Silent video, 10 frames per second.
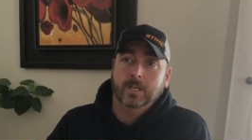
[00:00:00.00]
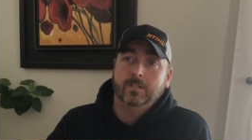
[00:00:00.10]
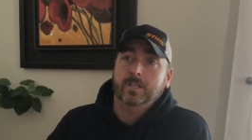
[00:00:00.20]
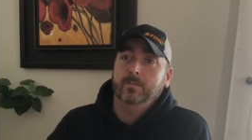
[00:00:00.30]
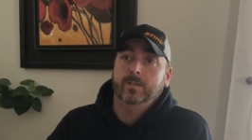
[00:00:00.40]
a
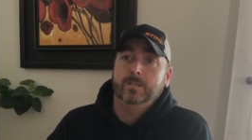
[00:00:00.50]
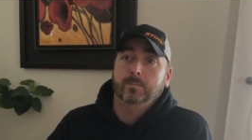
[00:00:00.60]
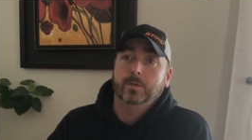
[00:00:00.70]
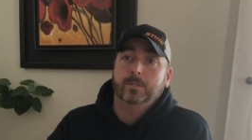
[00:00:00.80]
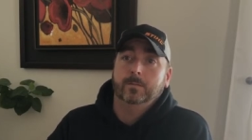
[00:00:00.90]
site visit
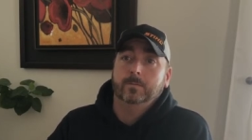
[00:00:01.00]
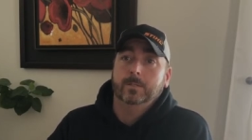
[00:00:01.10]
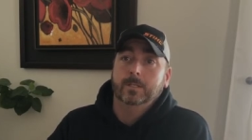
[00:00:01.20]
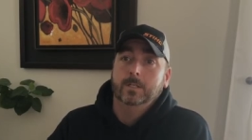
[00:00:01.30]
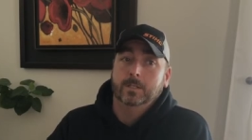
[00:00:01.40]
booked,
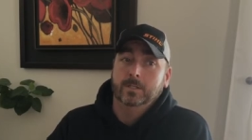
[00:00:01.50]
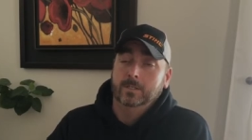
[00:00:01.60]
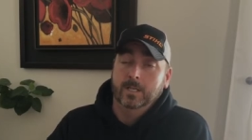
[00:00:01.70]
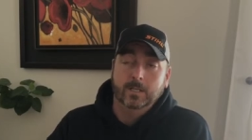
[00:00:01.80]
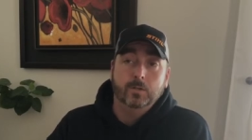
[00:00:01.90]

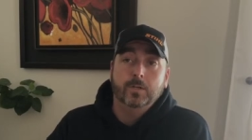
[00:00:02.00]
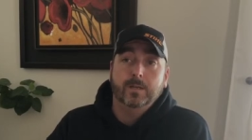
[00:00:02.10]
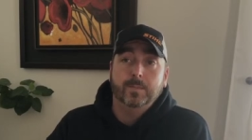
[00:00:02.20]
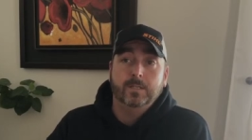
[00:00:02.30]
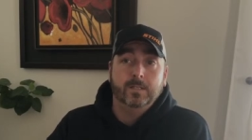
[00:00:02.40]
because they do
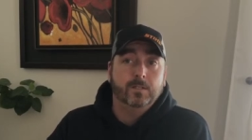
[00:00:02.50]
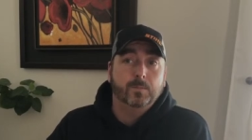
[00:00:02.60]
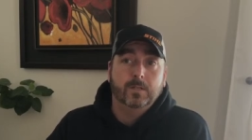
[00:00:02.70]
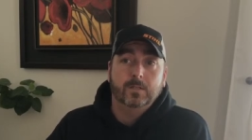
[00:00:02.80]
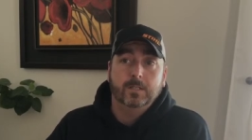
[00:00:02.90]
get busy,
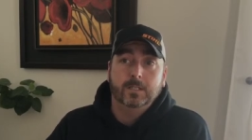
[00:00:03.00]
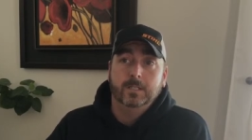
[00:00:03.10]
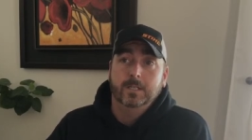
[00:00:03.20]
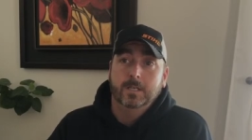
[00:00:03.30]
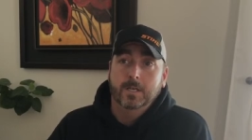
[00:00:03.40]

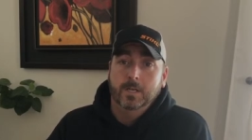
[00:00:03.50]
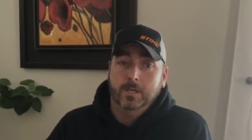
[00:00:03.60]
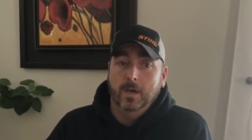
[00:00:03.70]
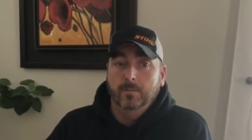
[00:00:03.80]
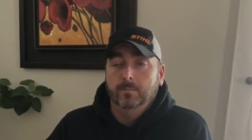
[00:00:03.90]
especially
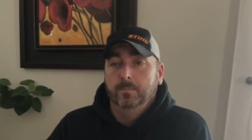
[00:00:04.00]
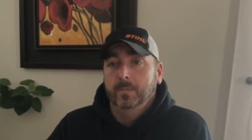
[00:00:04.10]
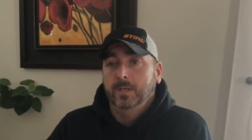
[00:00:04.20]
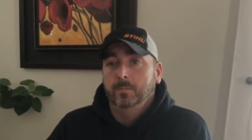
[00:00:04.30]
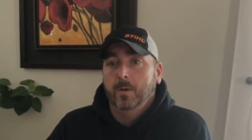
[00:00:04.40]
come
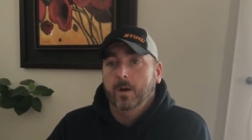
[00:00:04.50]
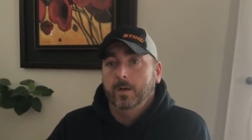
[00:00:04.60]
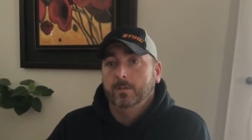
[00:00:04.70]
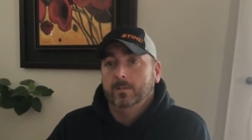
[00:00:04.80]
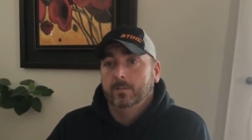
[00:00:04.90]

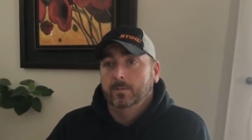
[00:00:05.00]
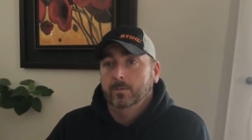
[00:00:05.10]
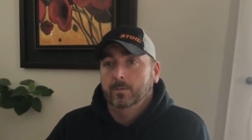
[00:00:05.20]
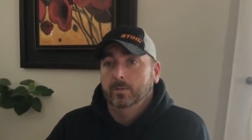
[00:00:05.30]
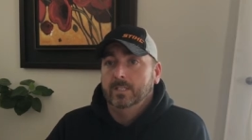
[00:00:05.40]
mid-March
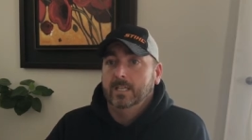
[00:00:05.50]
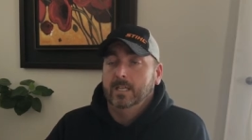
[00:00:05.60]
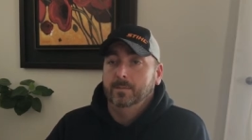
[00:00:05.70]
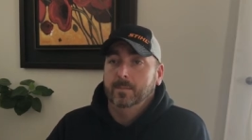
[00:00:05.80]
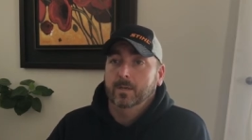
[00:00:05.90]
to
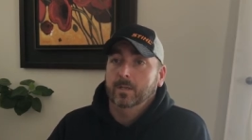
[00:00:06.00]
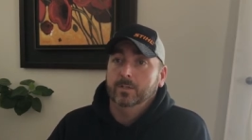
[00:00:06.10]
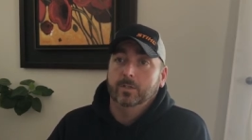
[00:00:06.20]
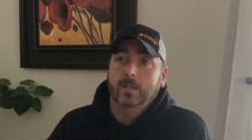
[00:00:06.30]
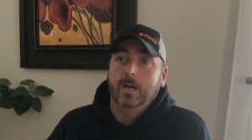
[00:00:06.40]
say middle
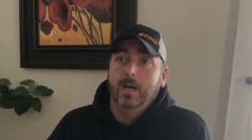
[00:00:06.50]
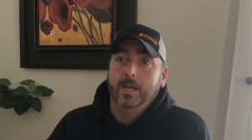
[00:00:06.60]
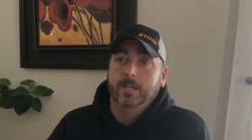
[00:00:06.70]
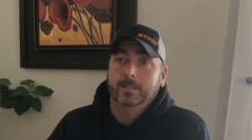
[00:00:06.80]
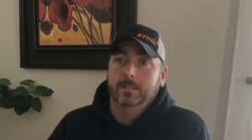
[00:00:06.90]
of
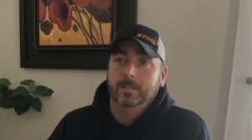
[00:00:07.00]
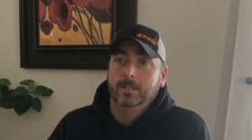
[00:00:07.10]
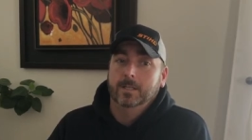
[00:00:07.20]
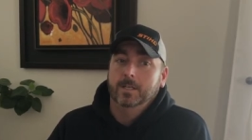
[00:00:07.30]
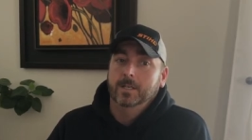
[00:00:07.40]
July.
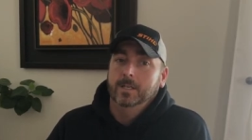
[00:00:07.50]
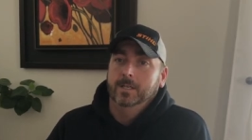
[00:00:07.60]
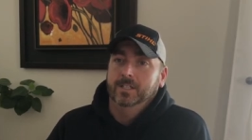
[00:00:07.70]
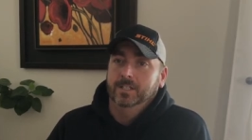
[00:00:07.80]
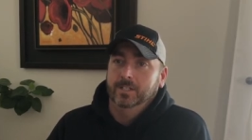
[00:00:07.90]

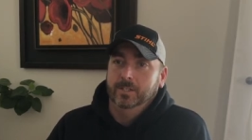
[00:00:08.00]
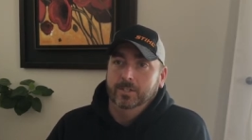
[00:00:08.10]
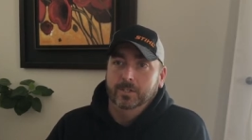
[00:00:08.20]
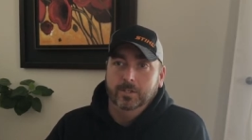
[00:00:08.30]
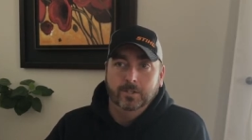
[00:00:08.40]

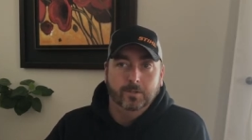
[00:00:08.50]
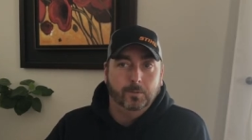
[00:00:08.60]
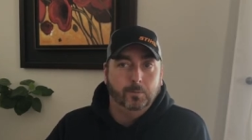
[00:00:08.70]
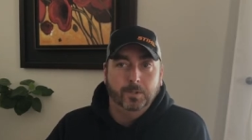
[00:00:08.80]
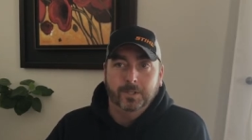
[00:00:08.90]
You're
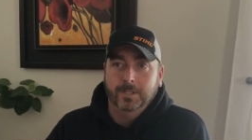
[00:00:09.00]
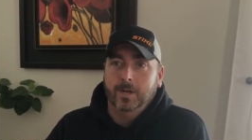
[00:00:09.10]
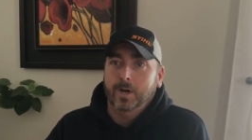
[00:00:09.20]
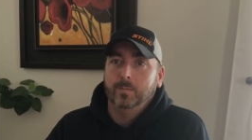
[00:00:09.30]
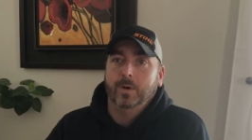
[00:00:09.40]
really
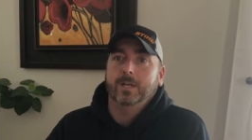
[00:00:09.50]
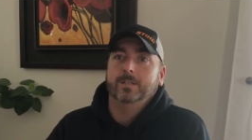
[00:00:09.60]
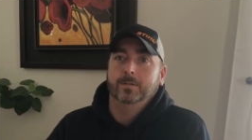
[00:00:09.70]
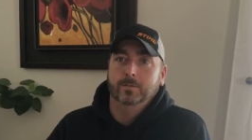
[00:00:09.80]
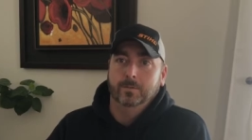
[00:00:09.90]
hard
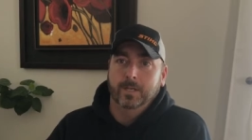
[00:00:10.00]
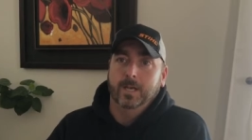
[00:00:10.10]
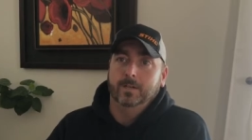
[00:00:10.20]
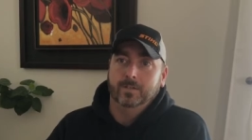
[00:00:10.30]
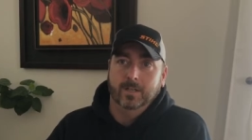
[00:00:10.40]
pressed to
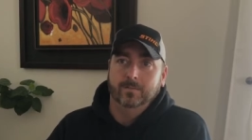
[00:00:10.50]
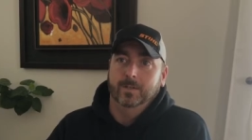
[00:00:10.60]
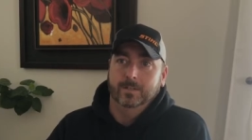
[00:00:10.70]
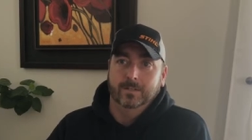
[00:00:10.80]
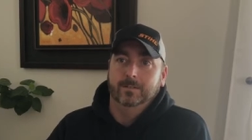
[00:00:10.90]
get a site
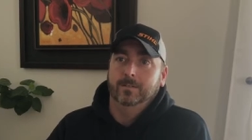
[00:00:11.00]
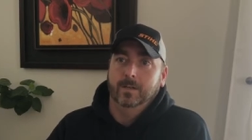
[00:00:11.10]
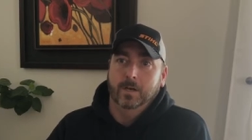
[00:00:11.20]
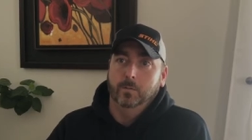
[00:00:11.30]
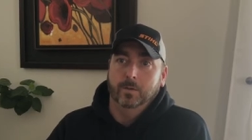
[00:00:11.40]
visit
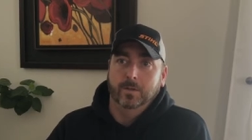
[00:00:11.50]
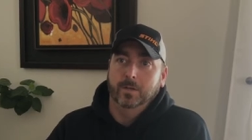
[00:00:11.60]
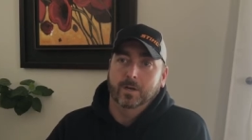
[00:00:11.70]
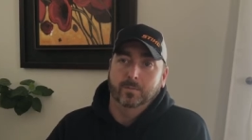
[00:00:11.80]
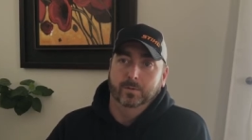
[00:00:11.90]
within
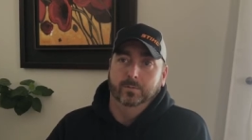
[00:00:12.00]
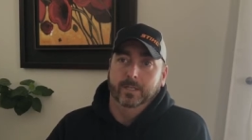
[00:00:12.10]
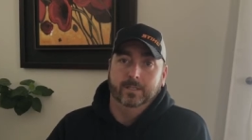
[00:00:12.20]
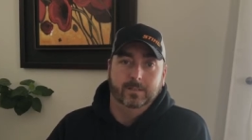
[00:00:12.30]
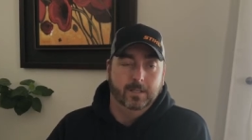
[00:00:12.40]
a couple of
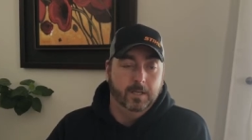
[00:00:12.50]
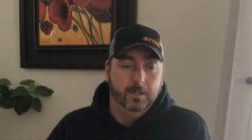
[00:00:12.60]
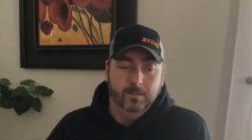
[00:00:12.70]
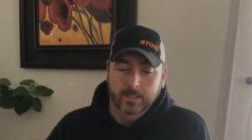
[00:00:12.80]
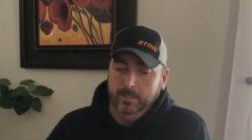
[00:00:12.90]
weeks.
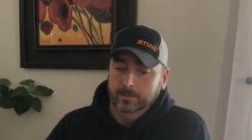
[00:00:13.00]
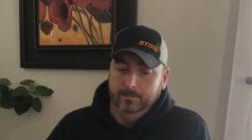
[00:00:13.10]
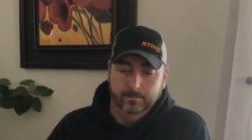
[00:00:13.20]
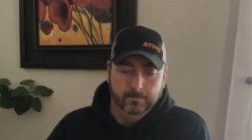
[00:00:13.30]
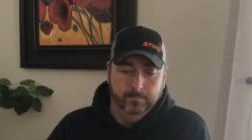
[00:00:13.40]
They're